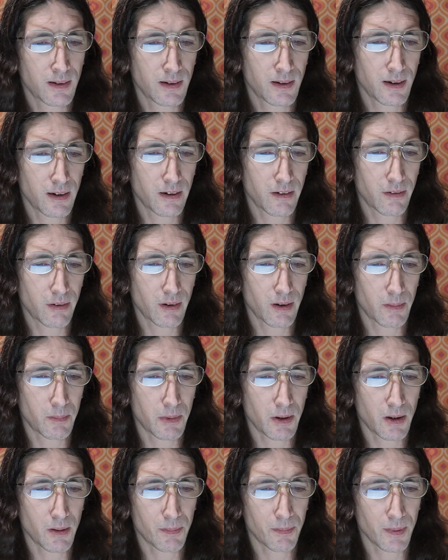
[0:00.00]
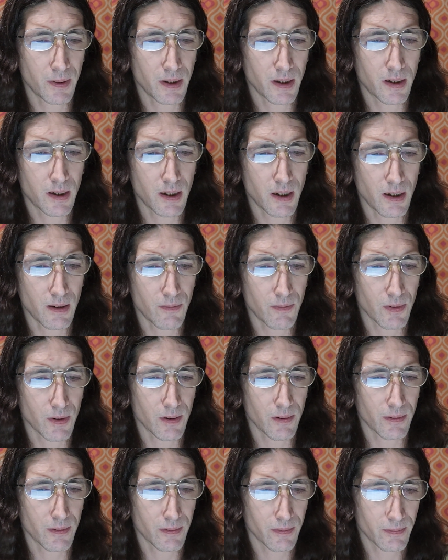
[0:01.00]
That's what I'm hoping to
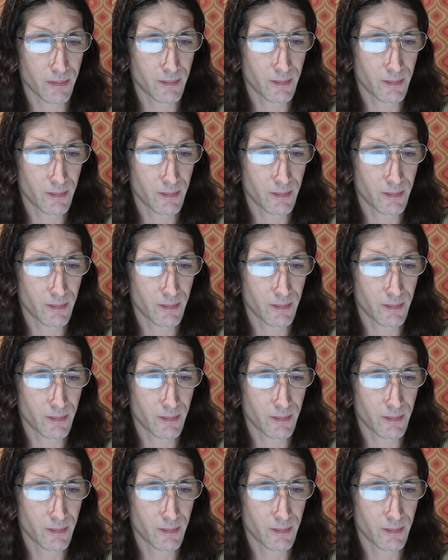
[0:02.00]
cover.